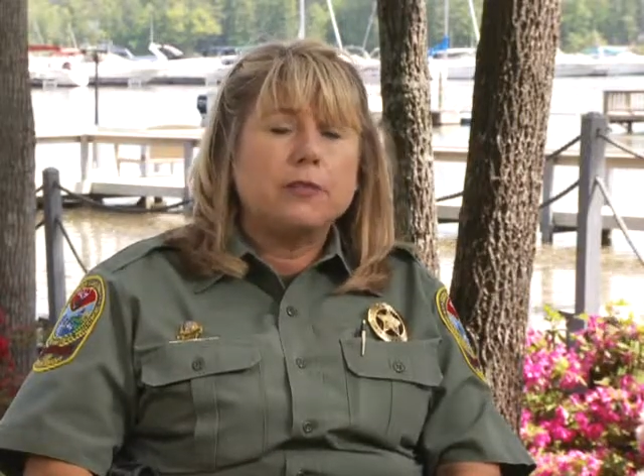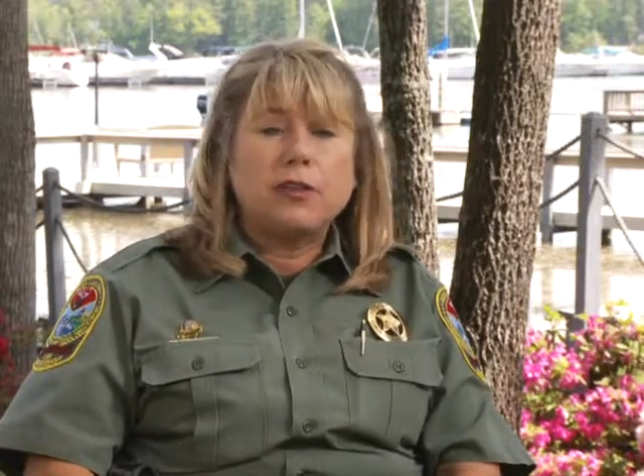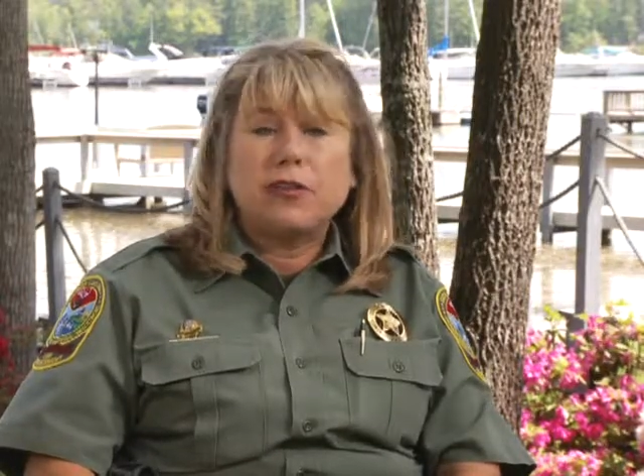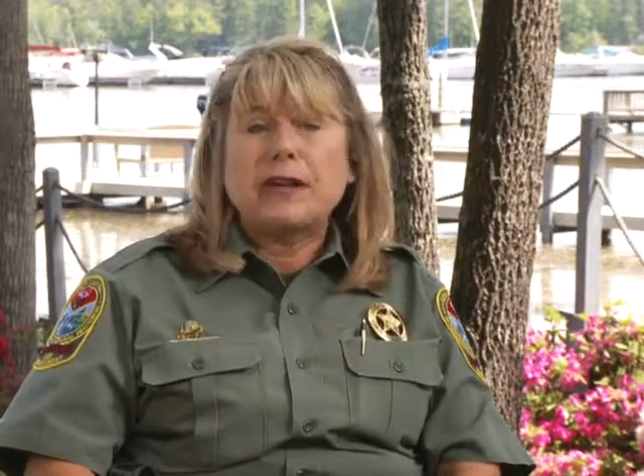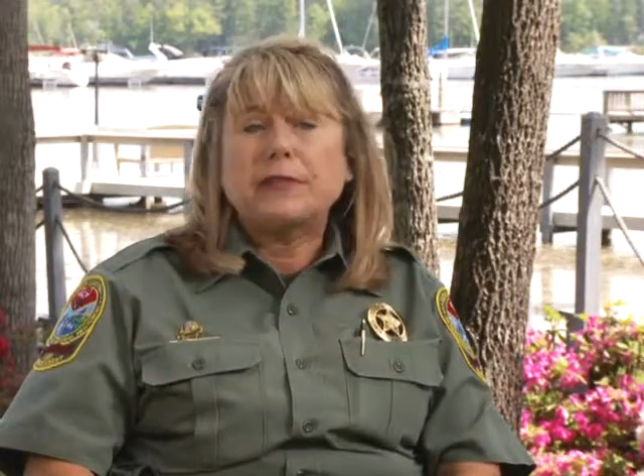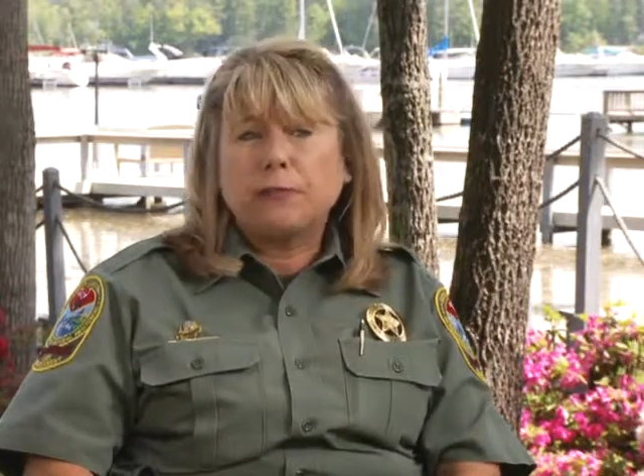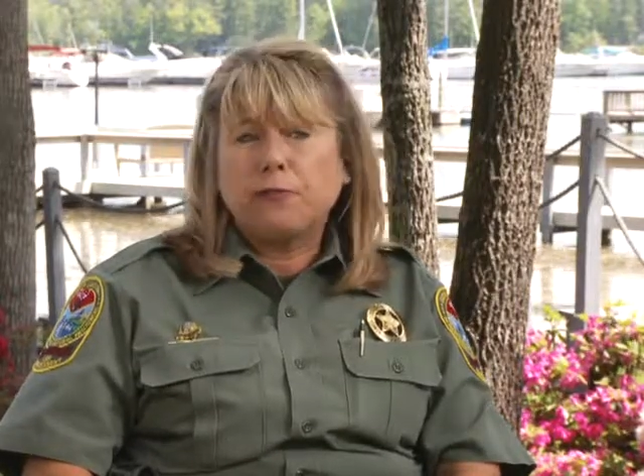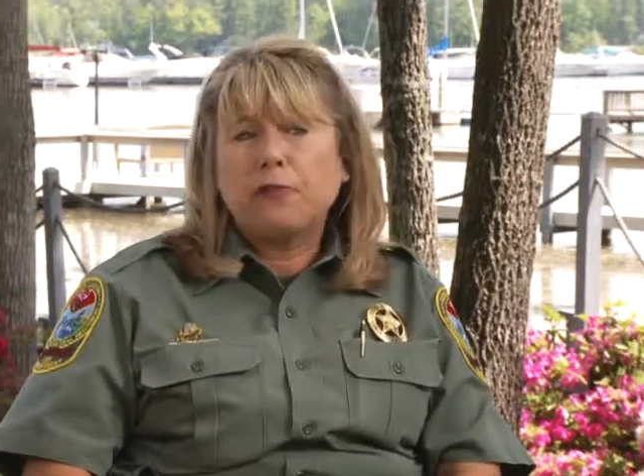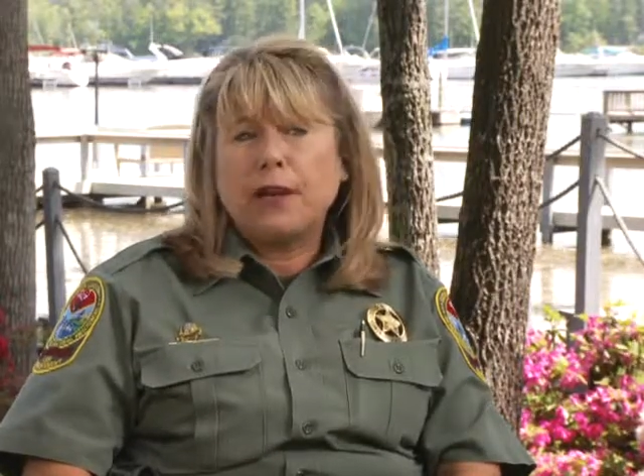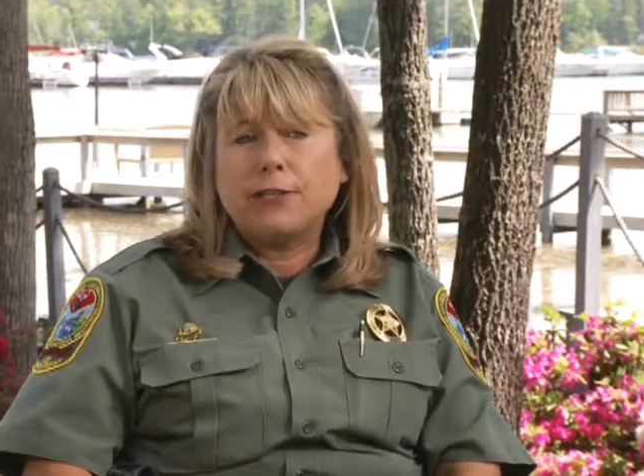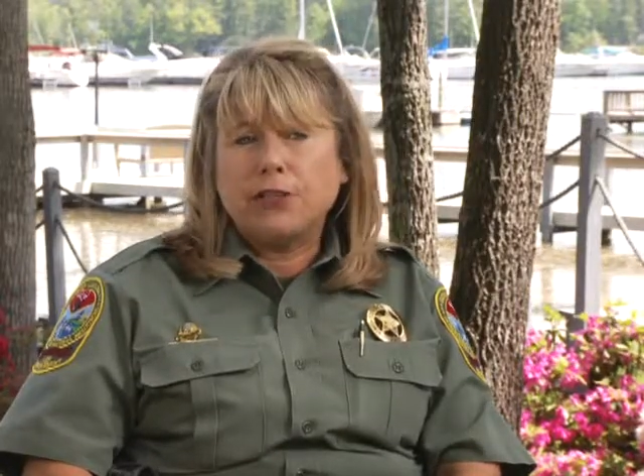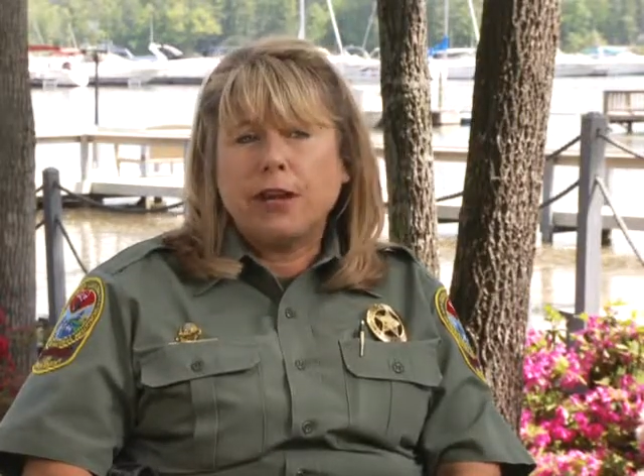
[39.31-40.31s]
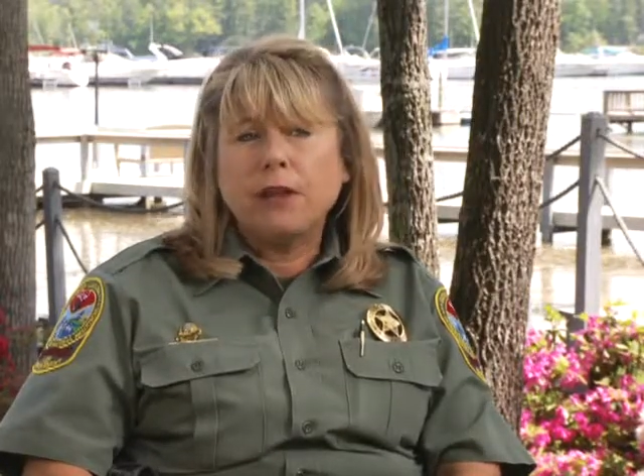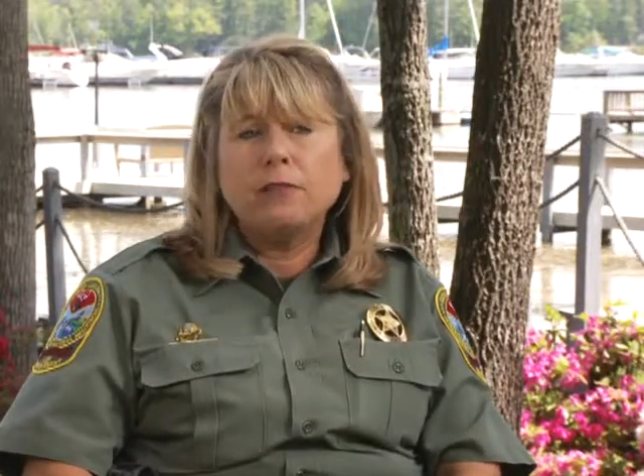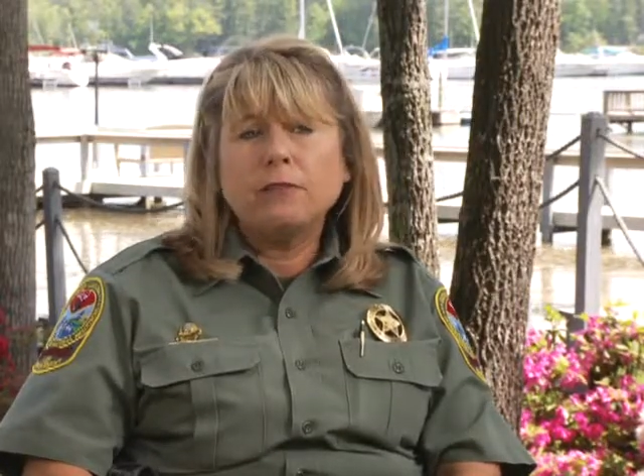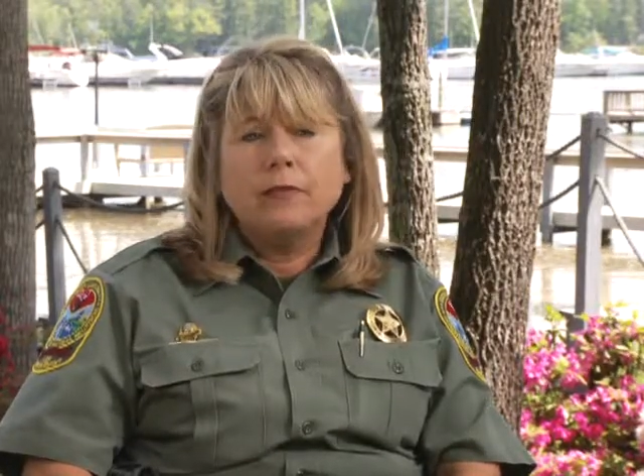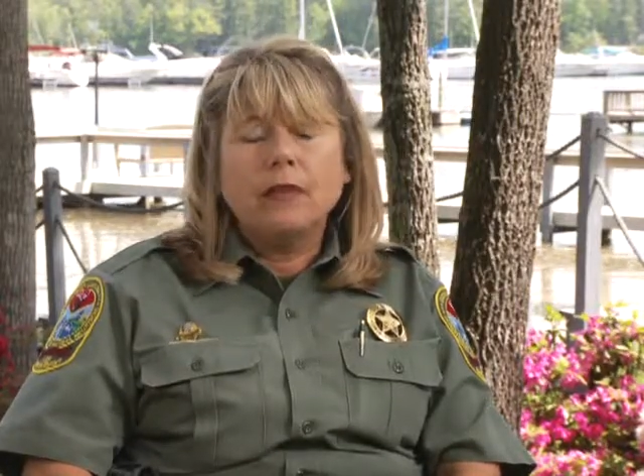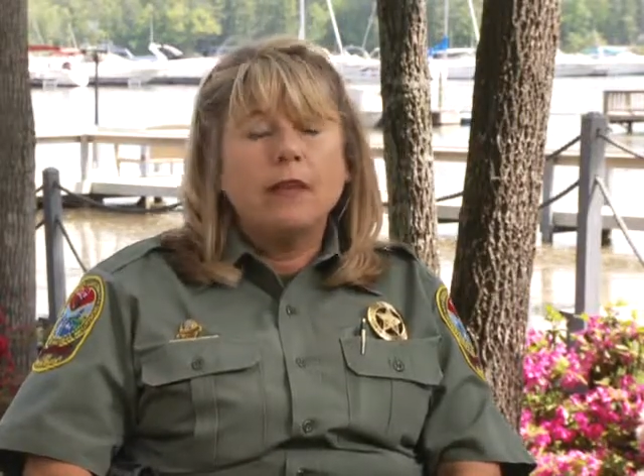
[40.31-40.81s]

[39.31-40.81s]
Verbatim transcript: that you're getting some fresh air.